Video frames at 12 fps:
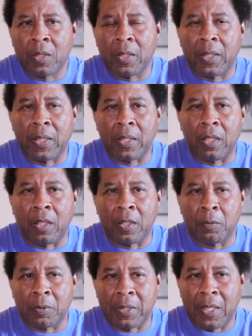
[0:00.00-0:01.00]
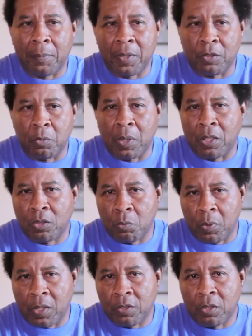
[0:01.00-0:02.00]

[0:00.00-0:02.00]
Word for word: and uh, it was happening throughout the rest